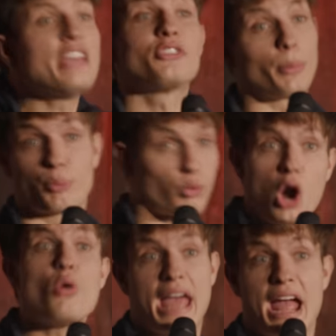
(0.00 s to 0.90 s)
gave it a
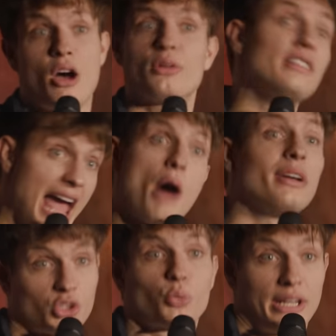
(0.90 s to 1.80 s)
pronoun, now
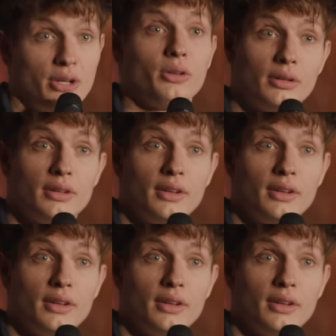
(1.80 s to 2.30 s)
it's real.